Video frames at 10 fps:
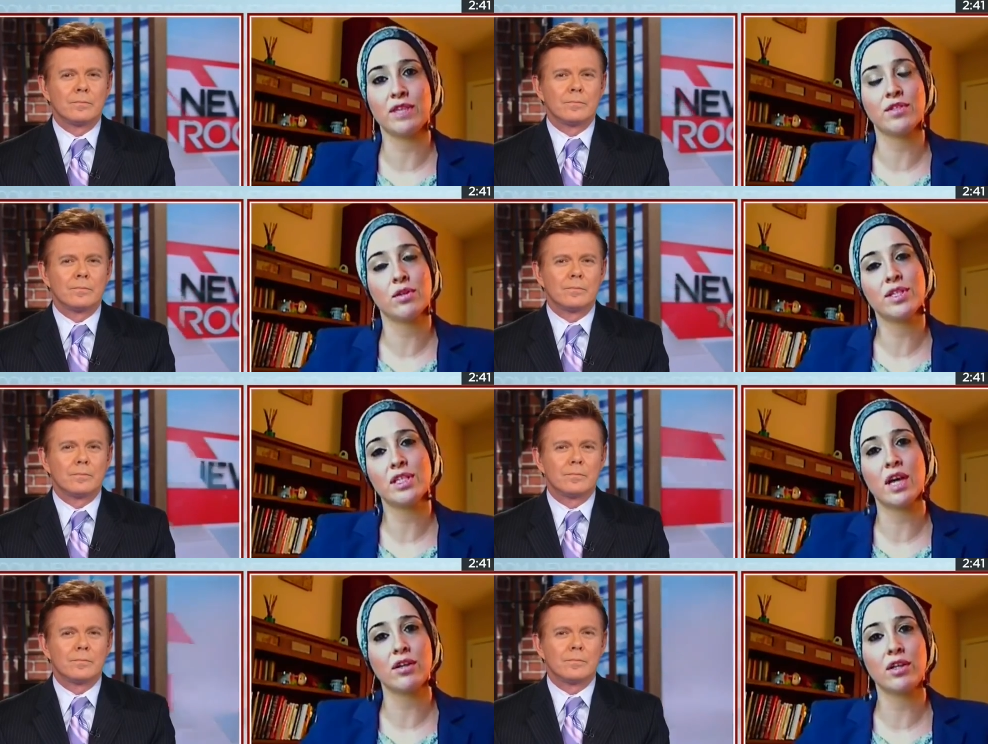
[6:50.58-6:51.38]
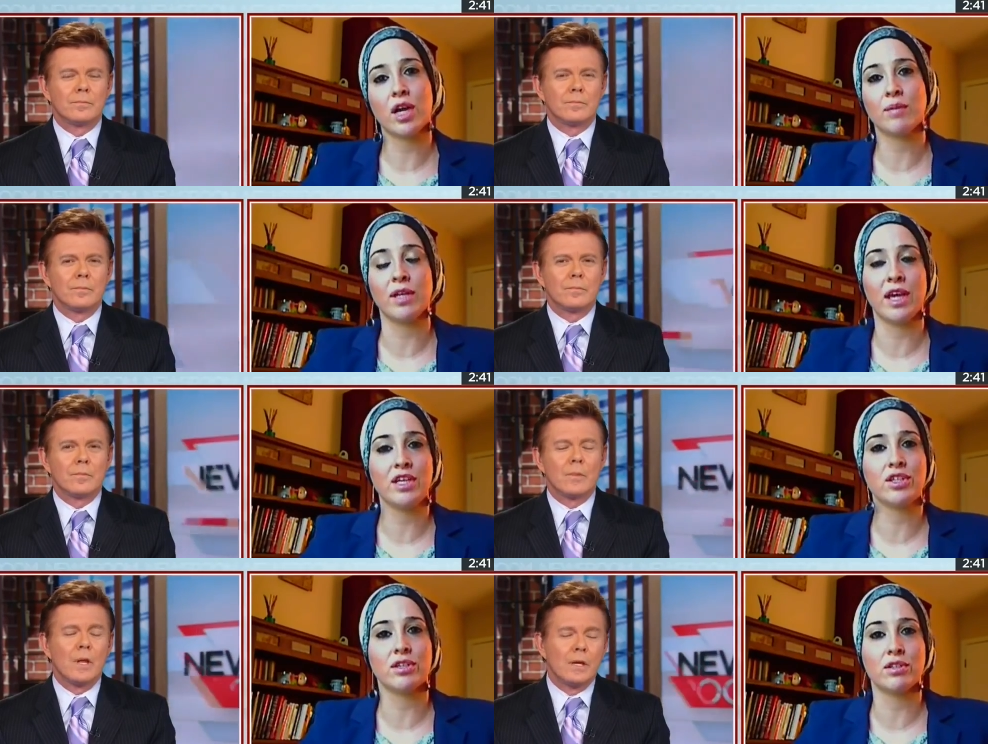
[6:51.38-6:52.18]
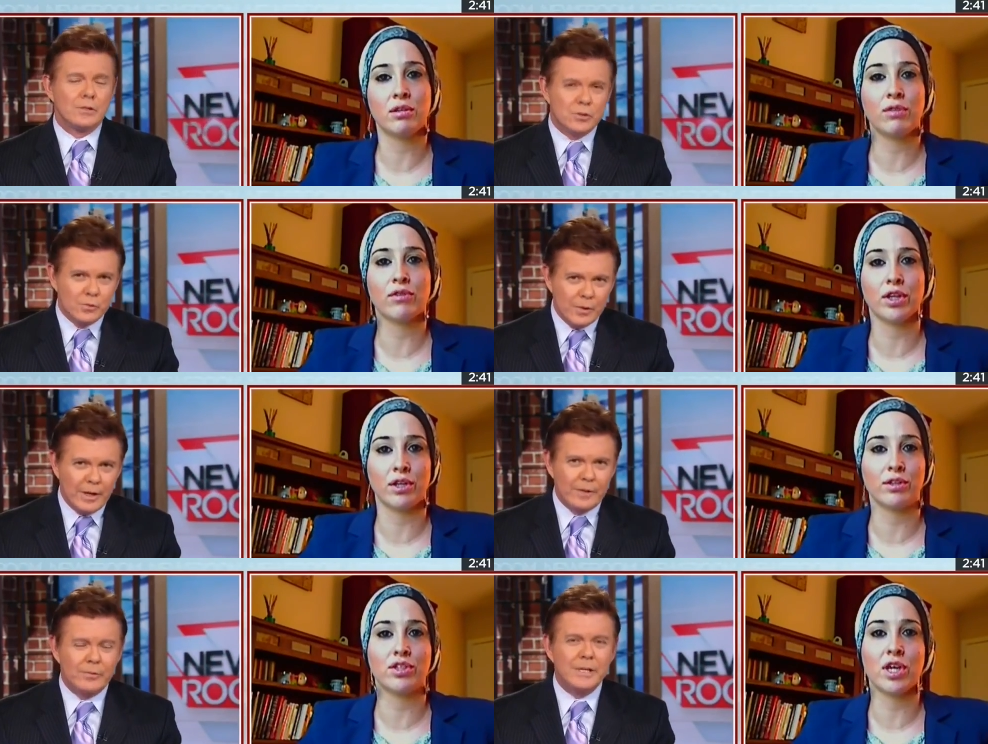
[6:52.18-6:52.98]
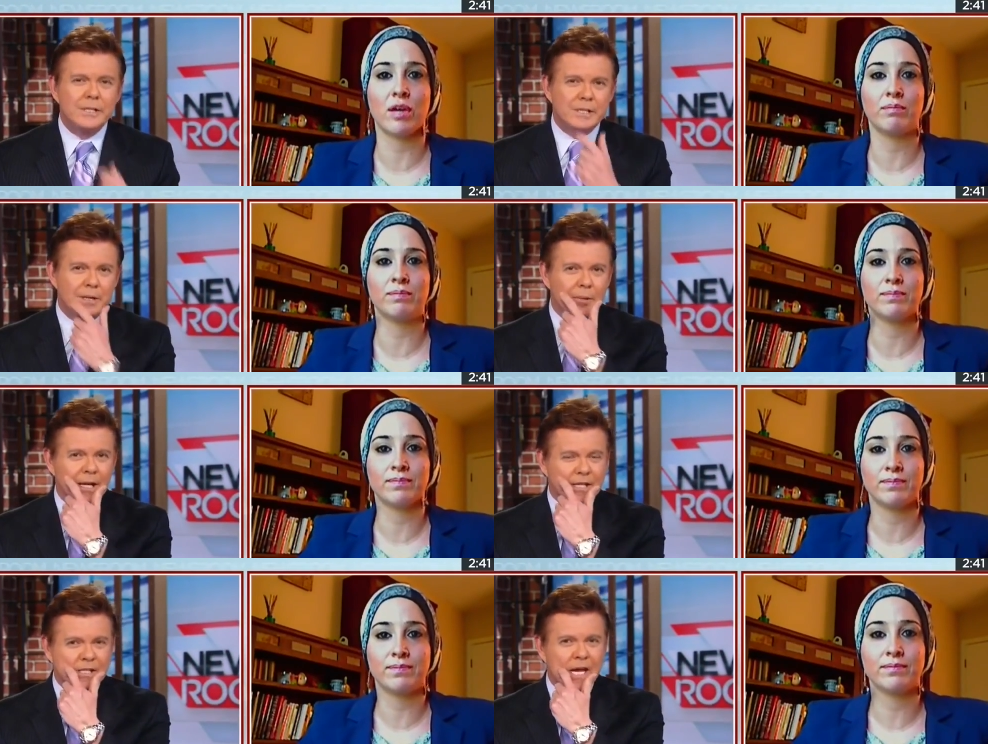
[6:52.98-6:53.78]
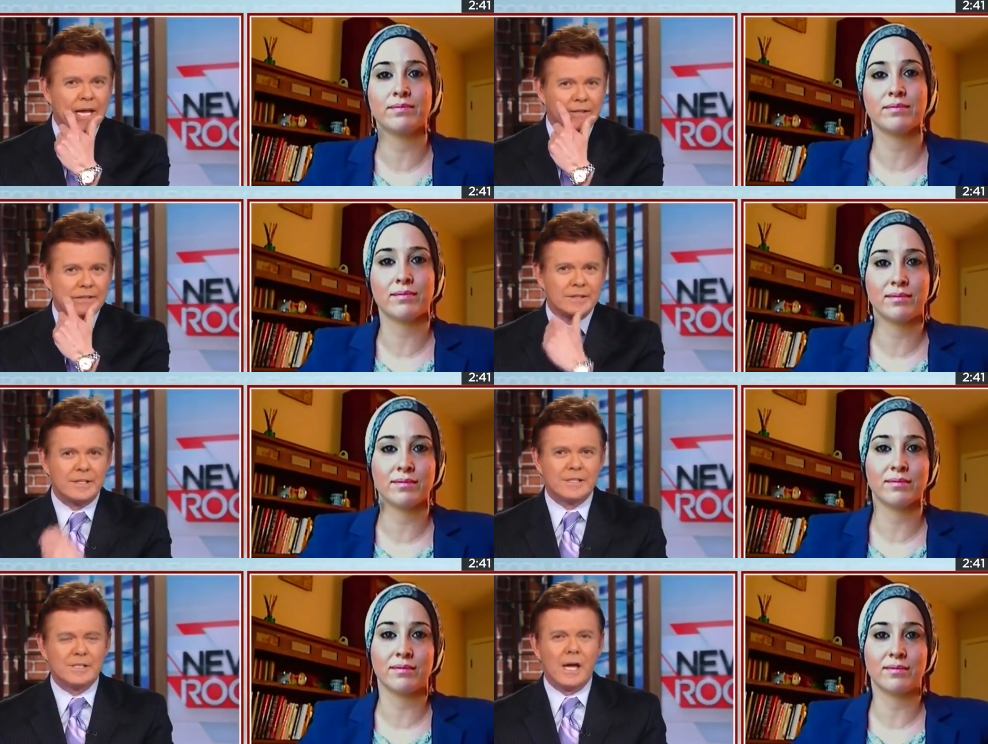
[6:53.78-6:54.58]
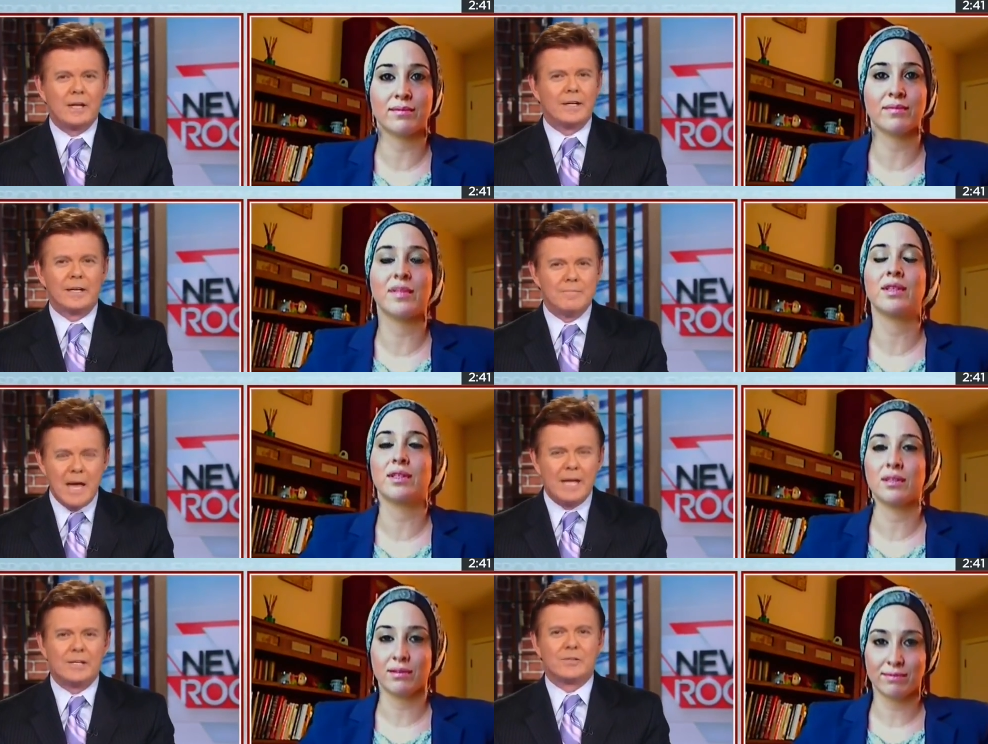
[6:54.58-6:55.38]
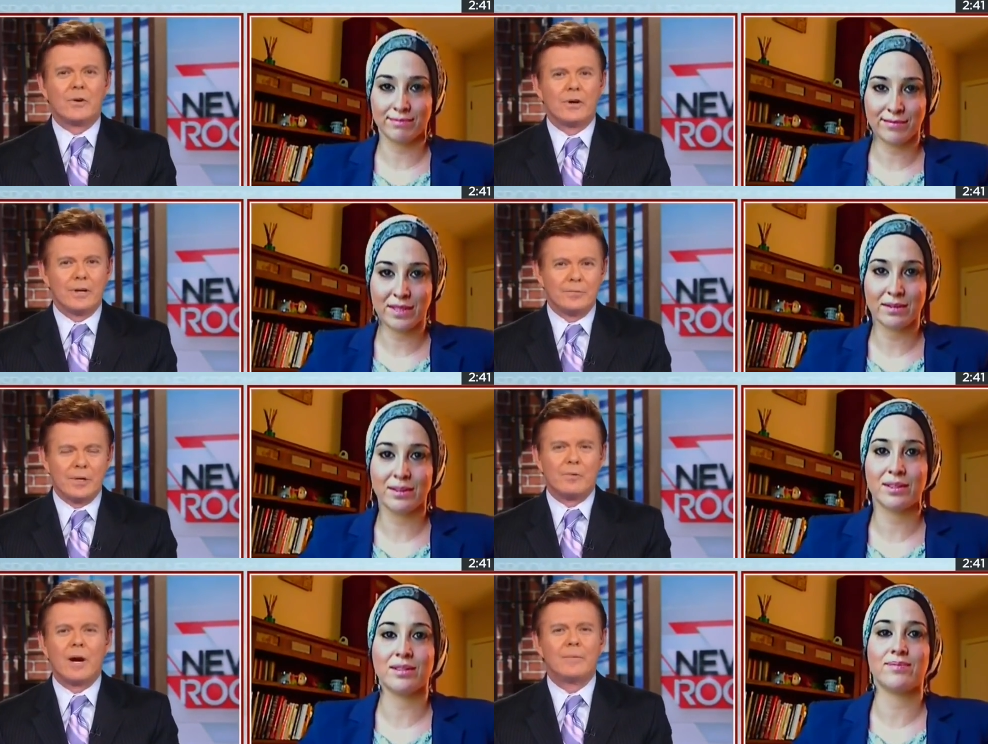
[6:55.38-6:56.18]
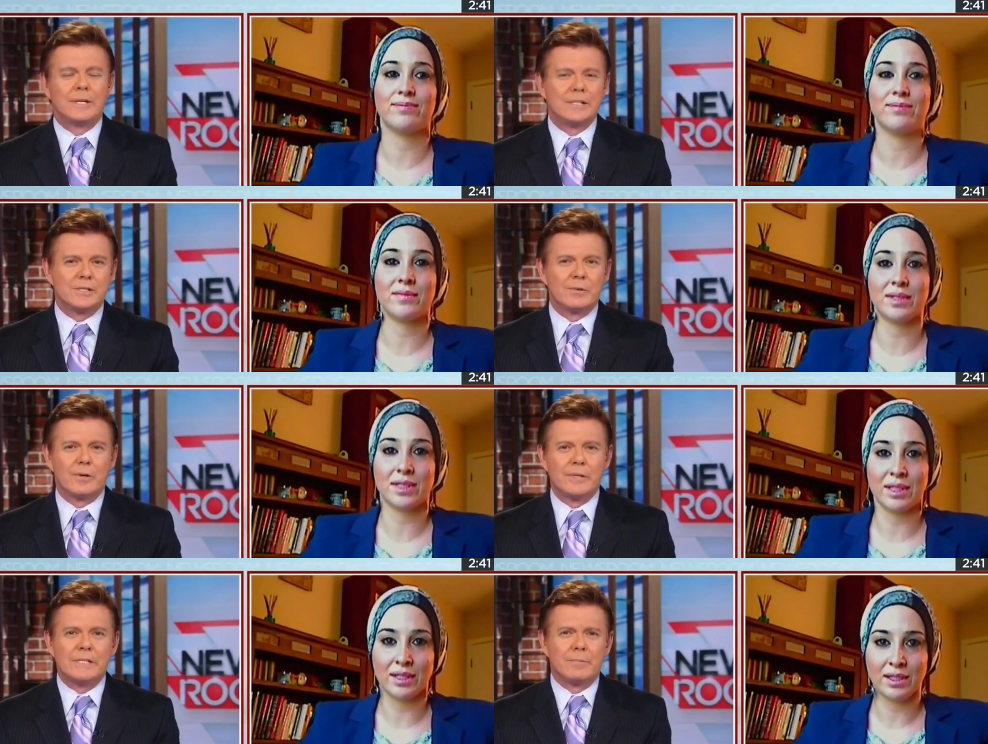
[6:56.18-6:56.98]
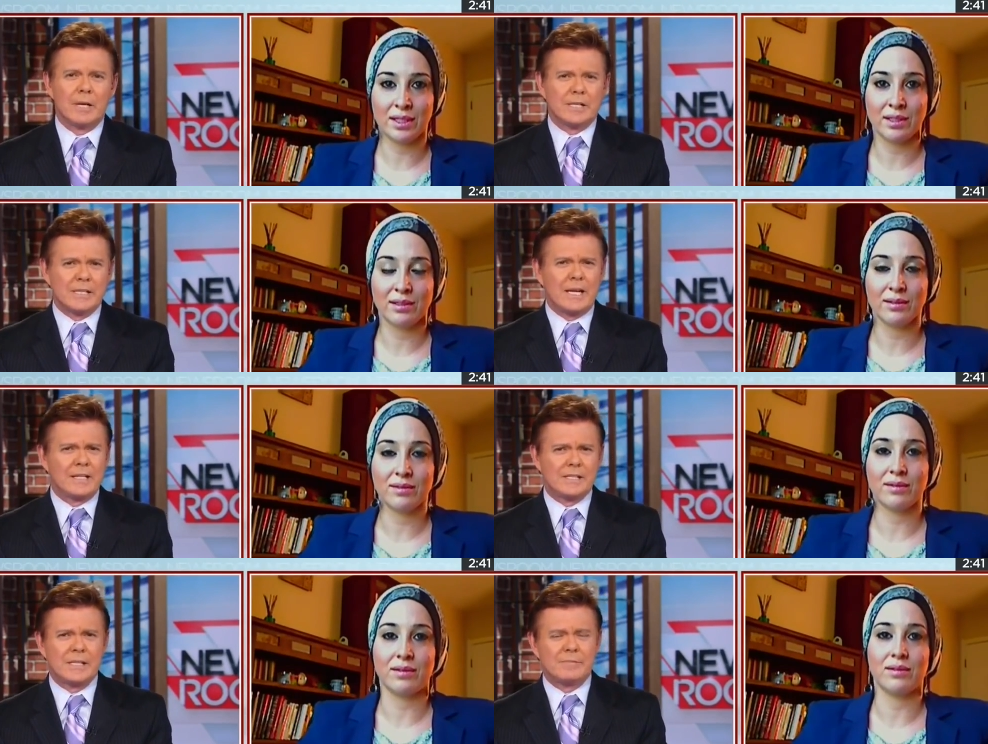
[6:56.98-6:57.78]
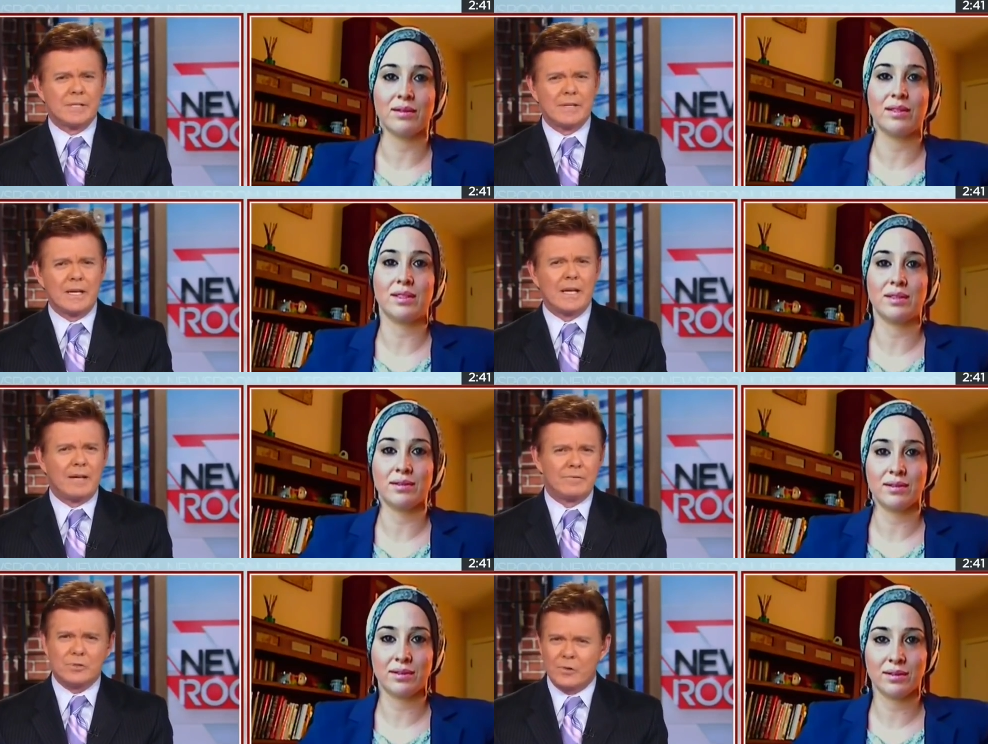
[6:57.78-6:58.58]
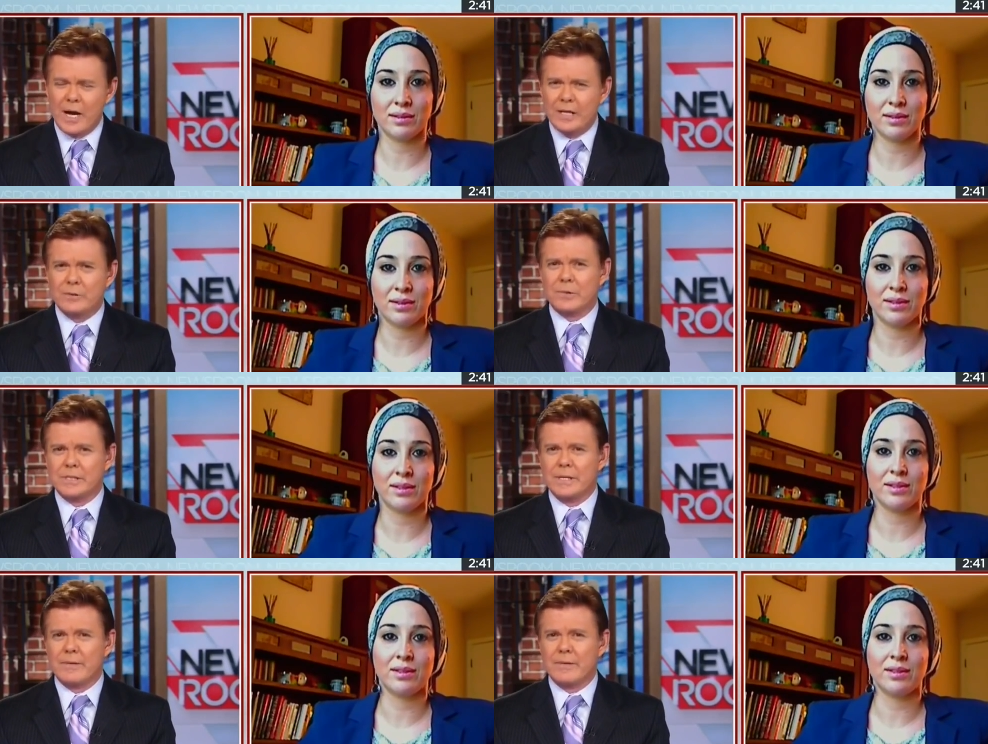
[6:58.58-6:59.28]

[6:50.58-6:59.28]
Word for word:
Speaker 1: beliefs, so it's not her obligation to. To a reasonable
Speaker 2: extent. It is not a mandatory requirement. It's to a reasonable extent, and it seems that they have tried to work